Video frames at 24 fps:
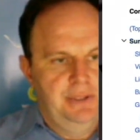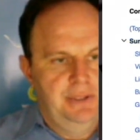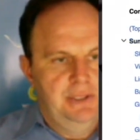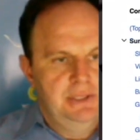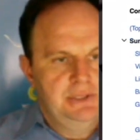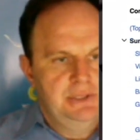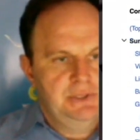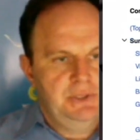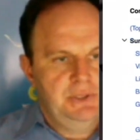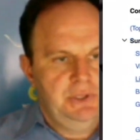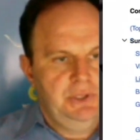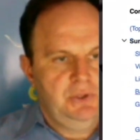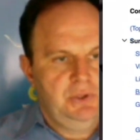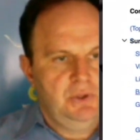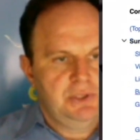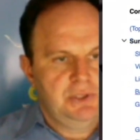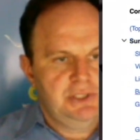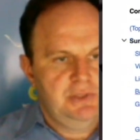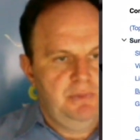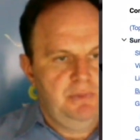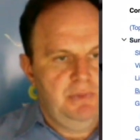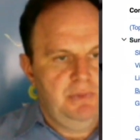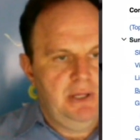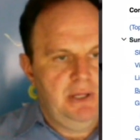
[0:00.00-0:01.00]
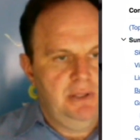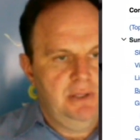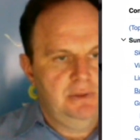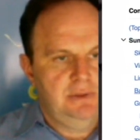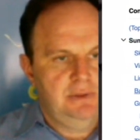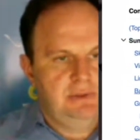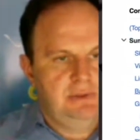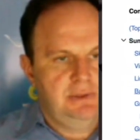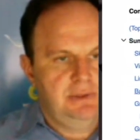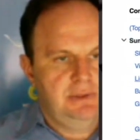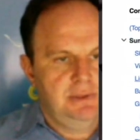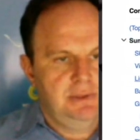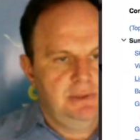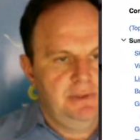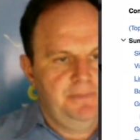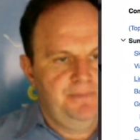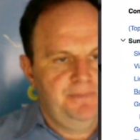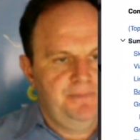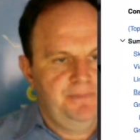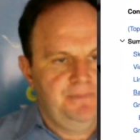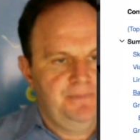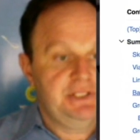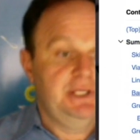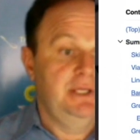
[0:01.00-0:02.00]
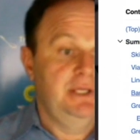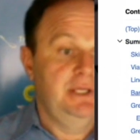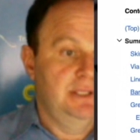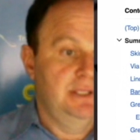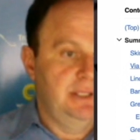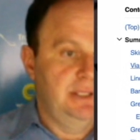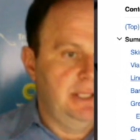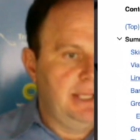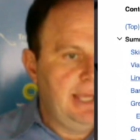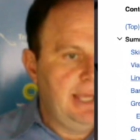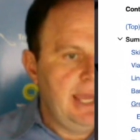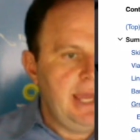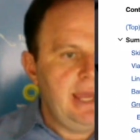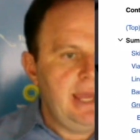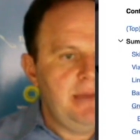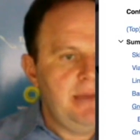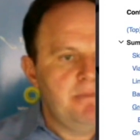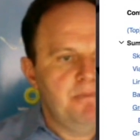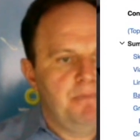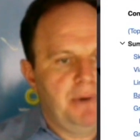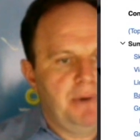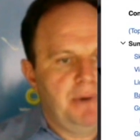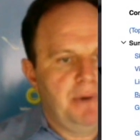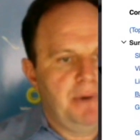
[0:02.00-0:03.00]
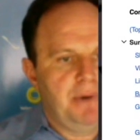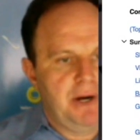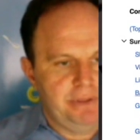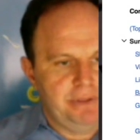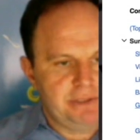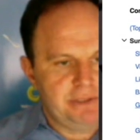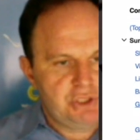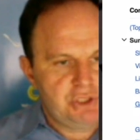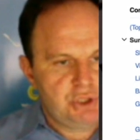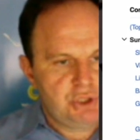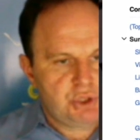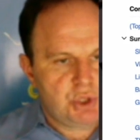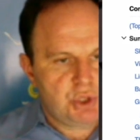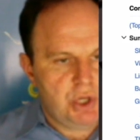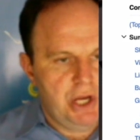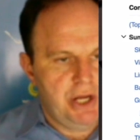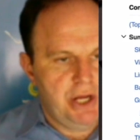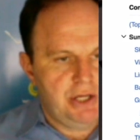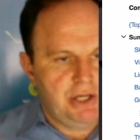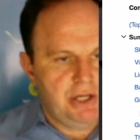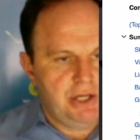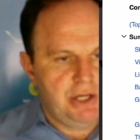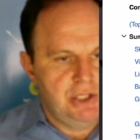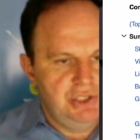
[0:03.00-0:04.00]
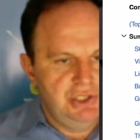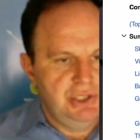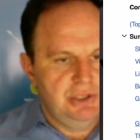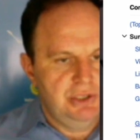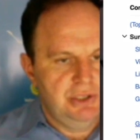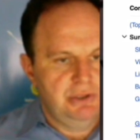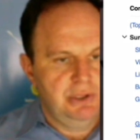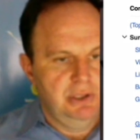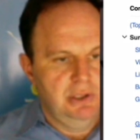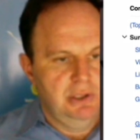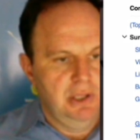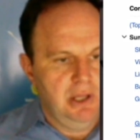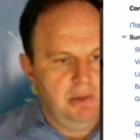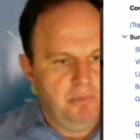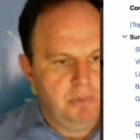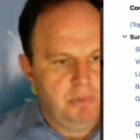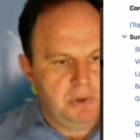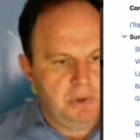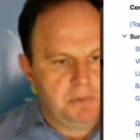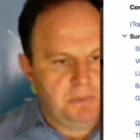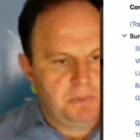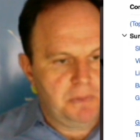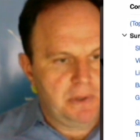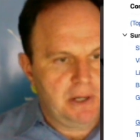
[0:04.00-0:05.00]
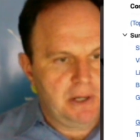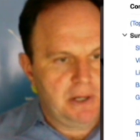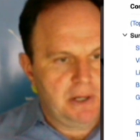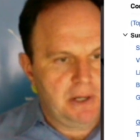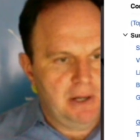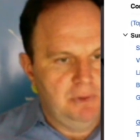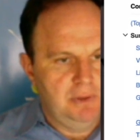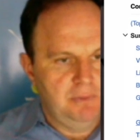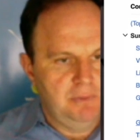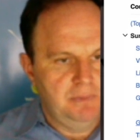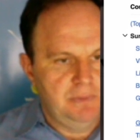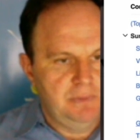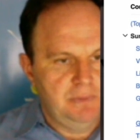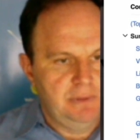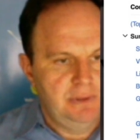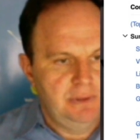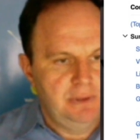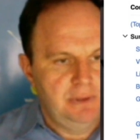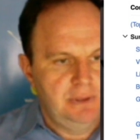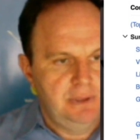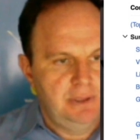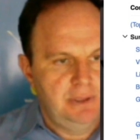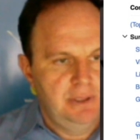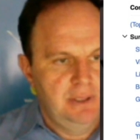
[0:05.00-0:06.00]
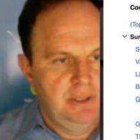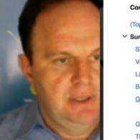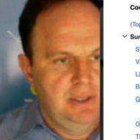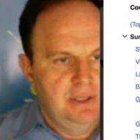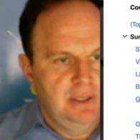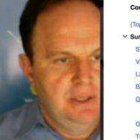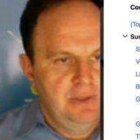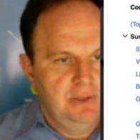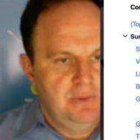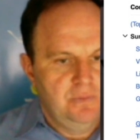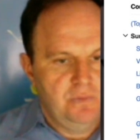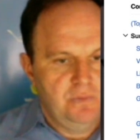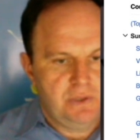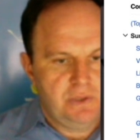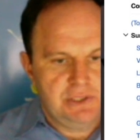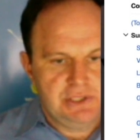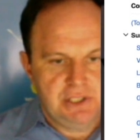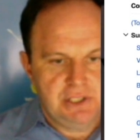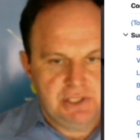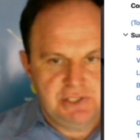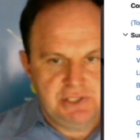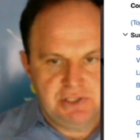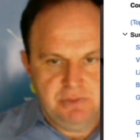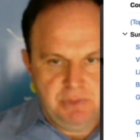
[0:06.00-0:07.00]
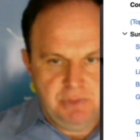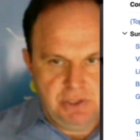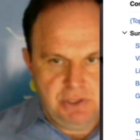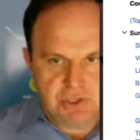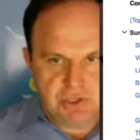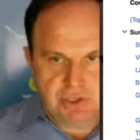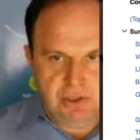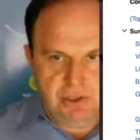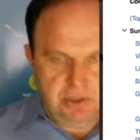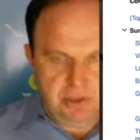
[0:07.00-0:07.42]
So he talks about skin in the game, barbell strategy, green lumber problem. Where's asymmetrical